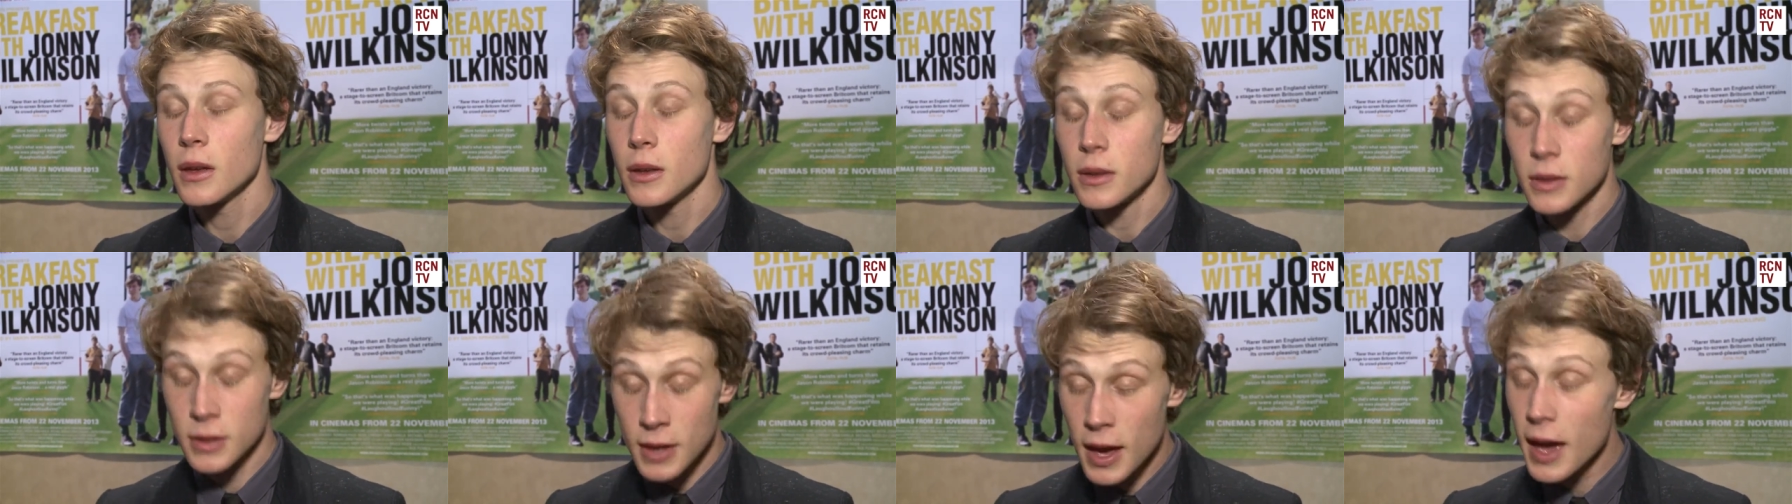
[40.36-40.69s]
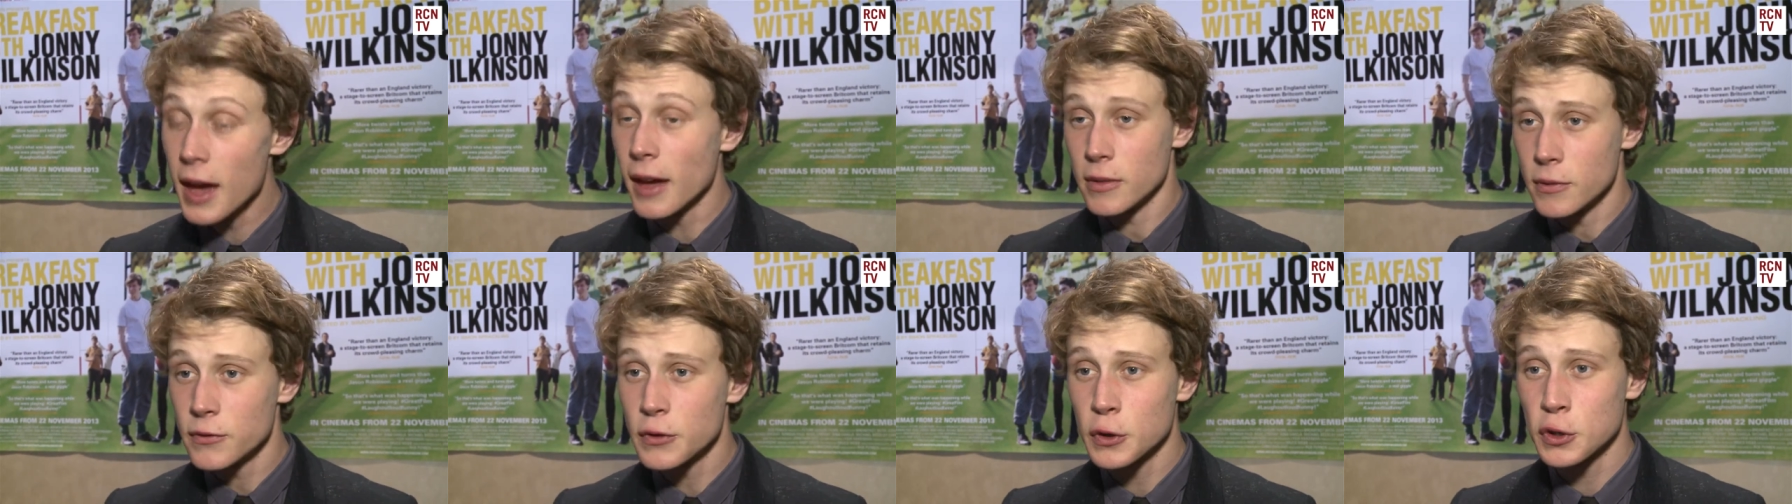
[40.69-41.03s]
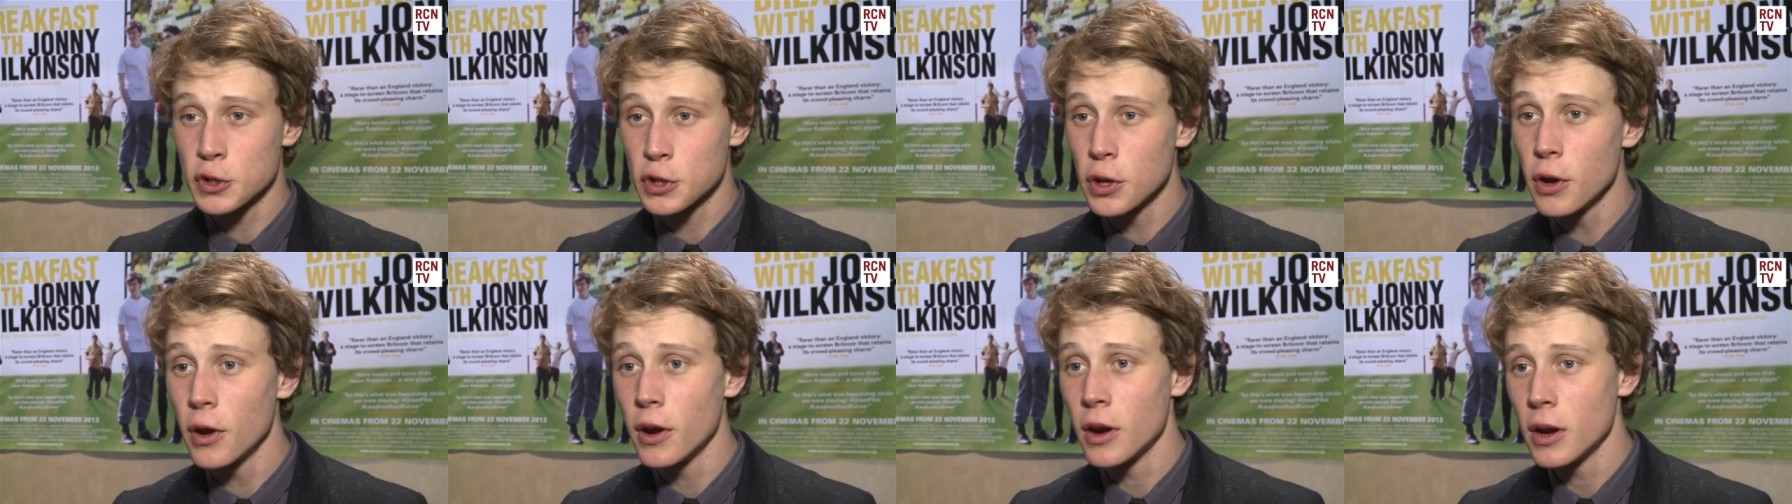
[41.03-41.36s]
Yeah, for
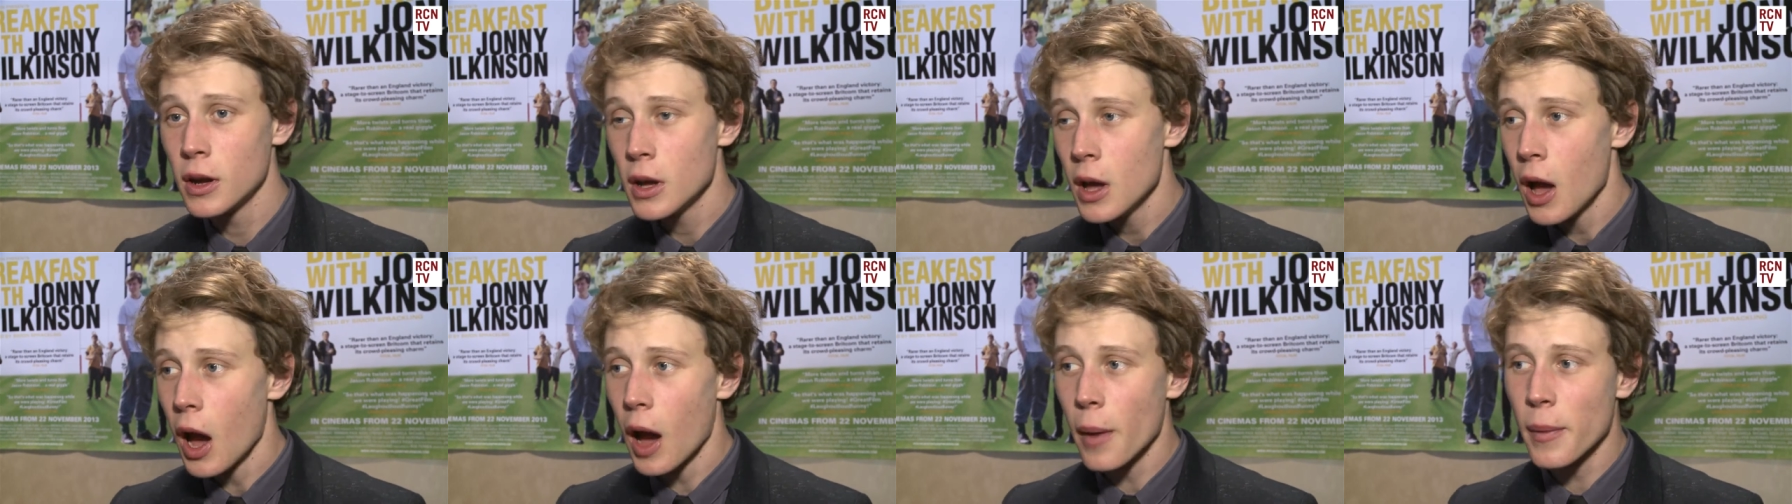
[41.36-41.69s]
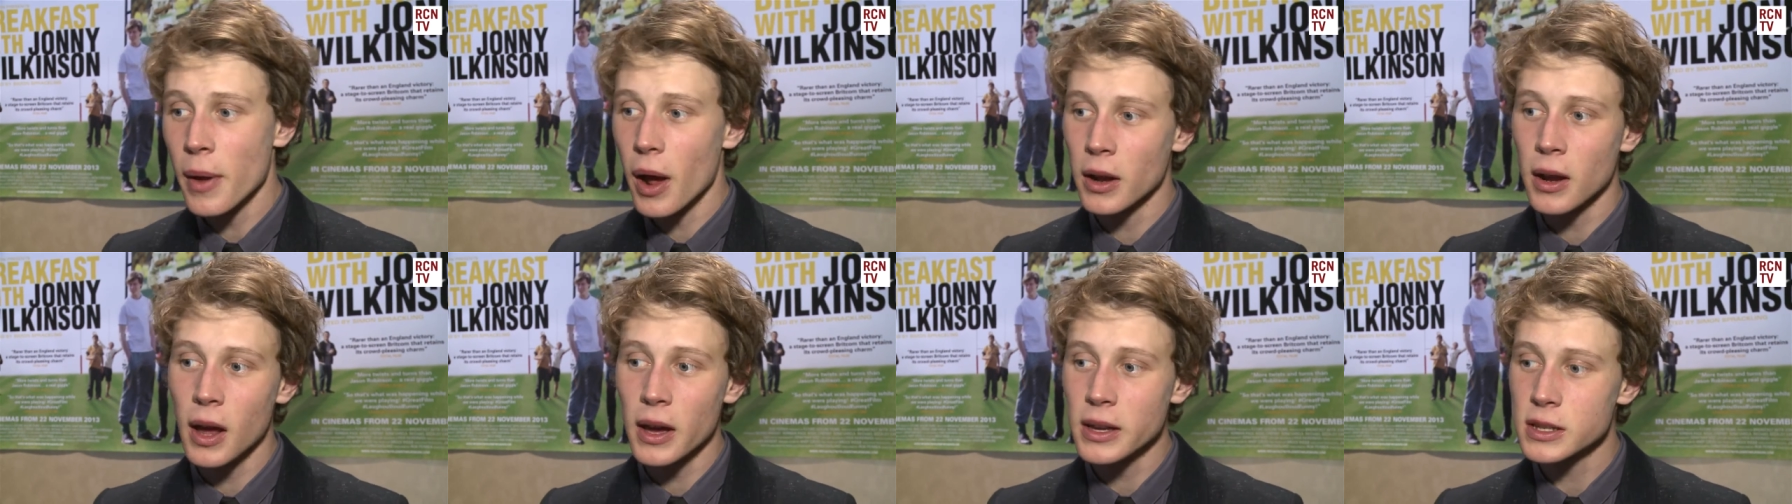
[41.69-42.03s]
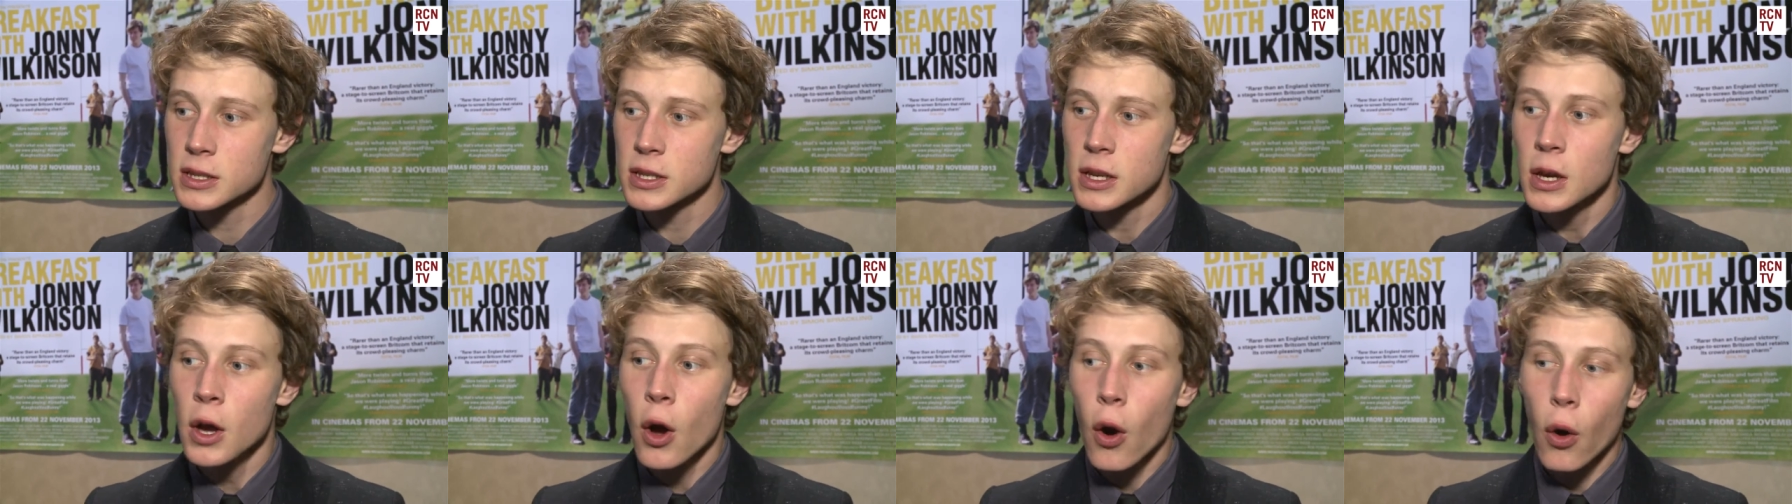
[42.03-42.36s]
sure. I mean, I
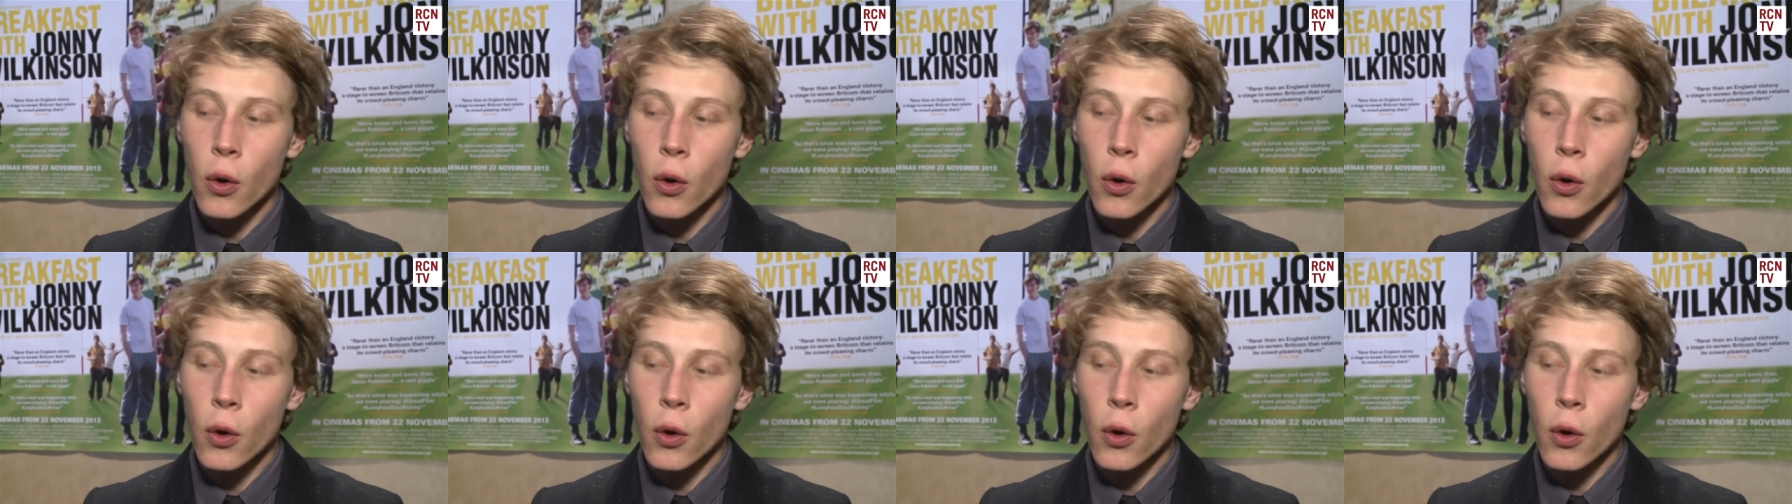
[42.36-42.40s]
liked